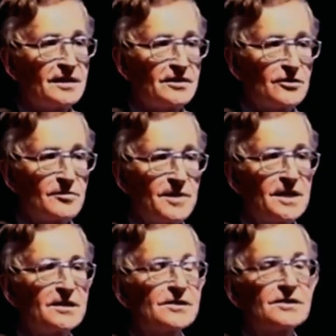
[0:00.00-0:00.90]

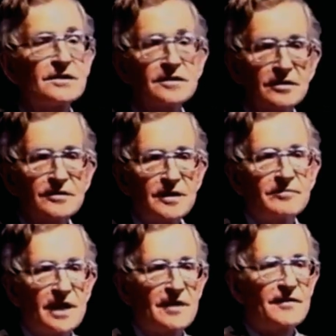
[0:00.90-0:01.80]
Europeans, you know,
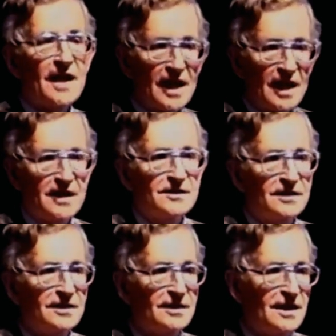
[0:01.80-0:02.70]
some kind of
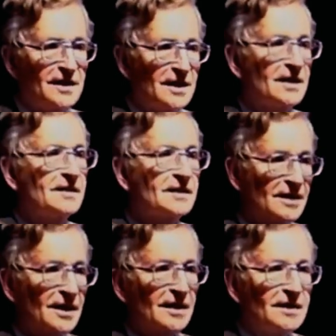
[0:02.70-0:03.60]
task that they need, that
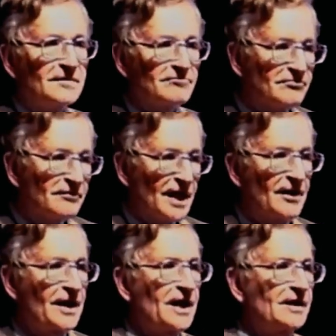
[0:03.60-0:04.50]
they can
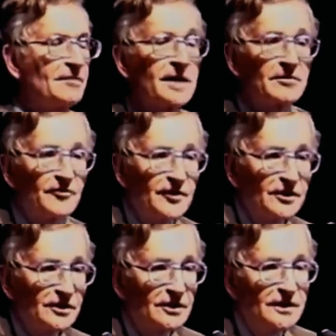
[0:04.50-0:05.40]
carry out, will make them
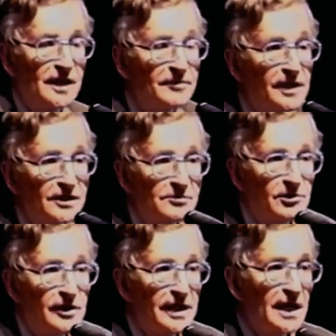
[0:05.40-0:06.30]
feel good, namely
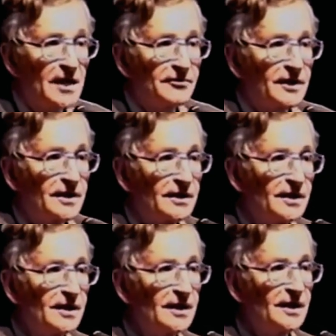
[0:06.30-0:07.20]
exploiting Africa.
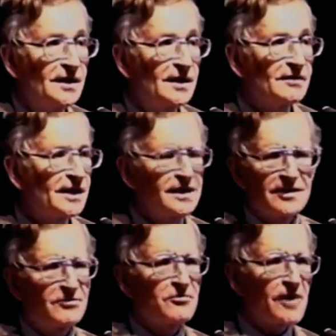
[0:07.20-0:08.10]
Well, you know,
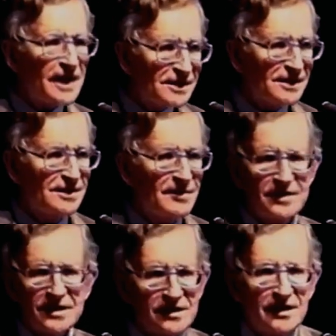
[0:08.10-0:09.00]
the racism, I
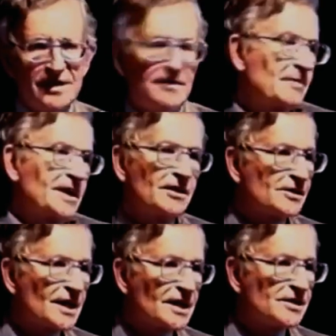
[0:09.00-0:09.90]
mean, just look, everybody
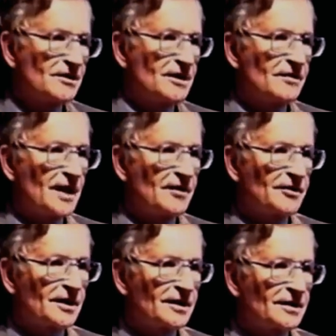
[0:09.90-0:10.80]
knows the history of
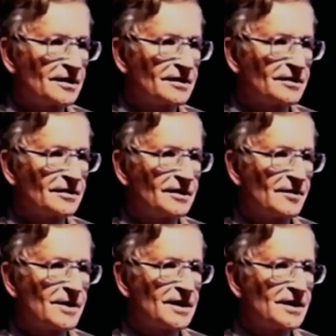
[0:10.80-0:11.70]
Africa, you know.
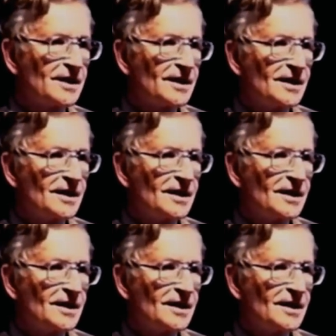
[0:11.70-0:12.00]
I mean,